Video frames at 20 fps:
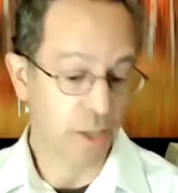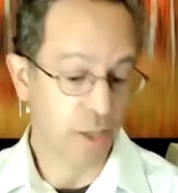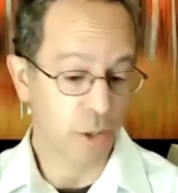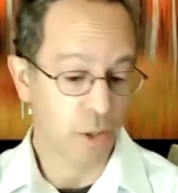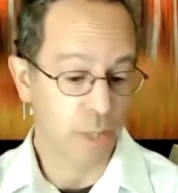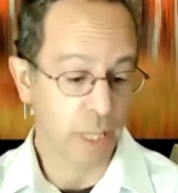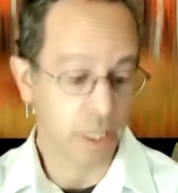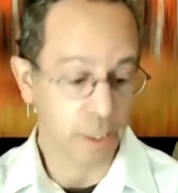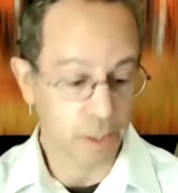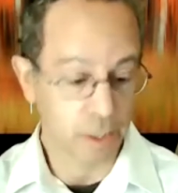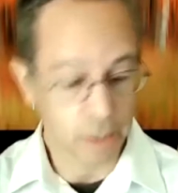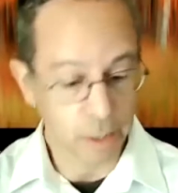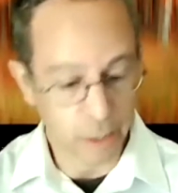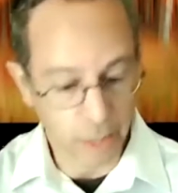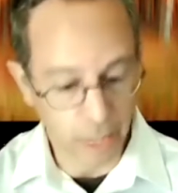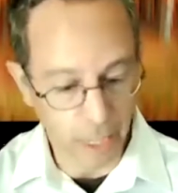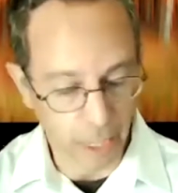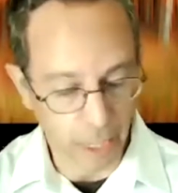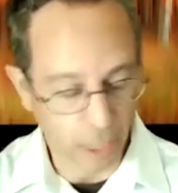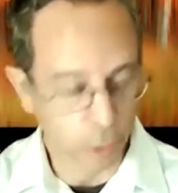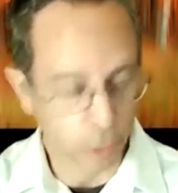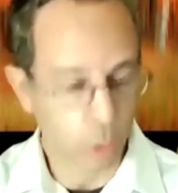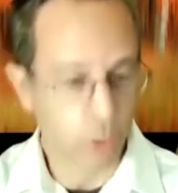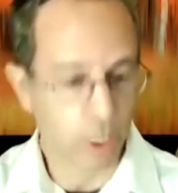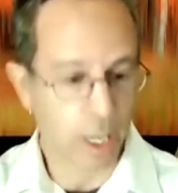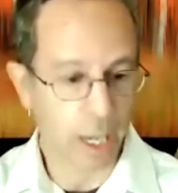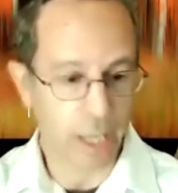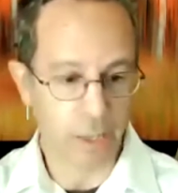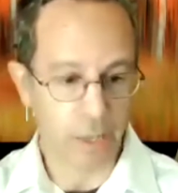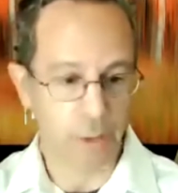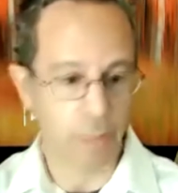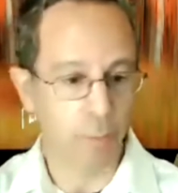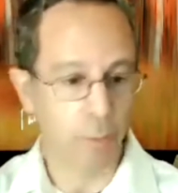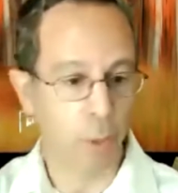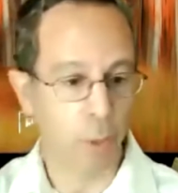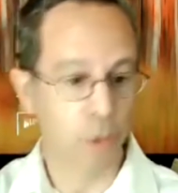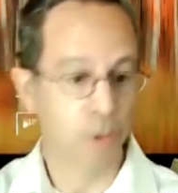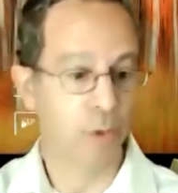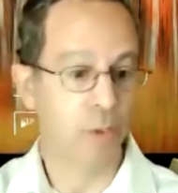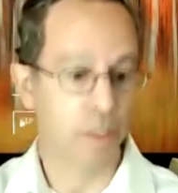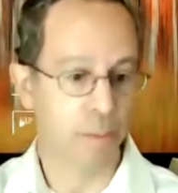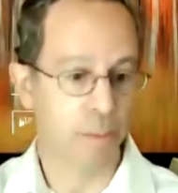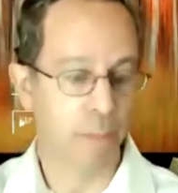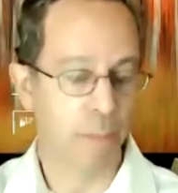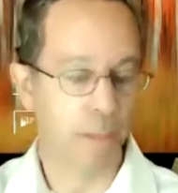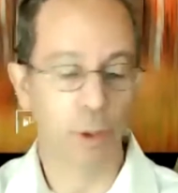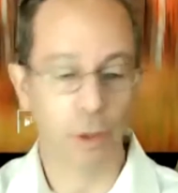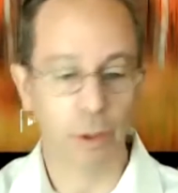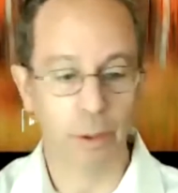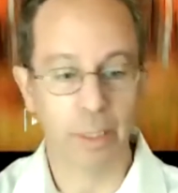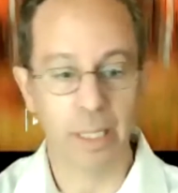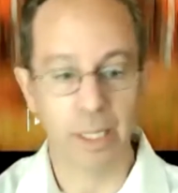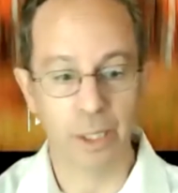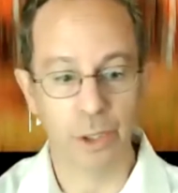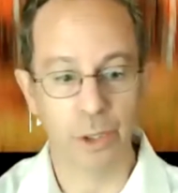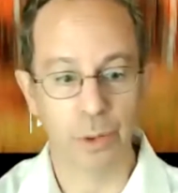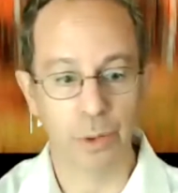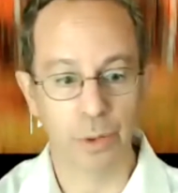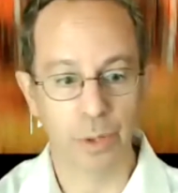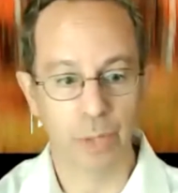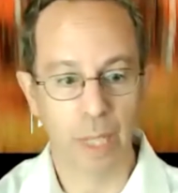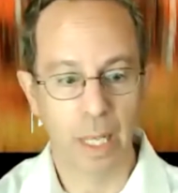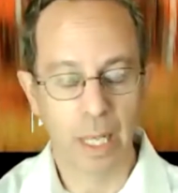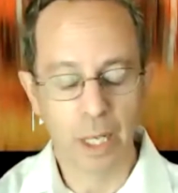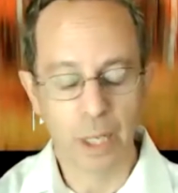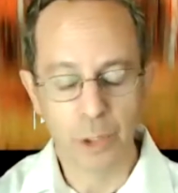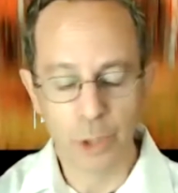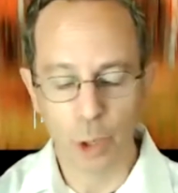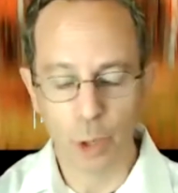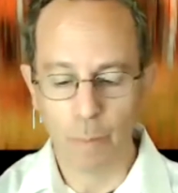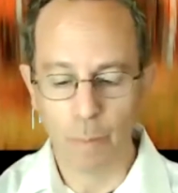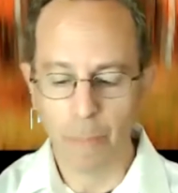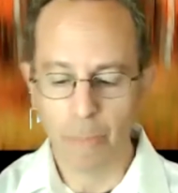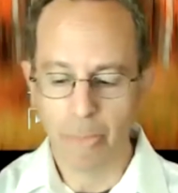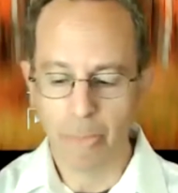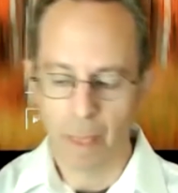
that underlies most of these medical issues. So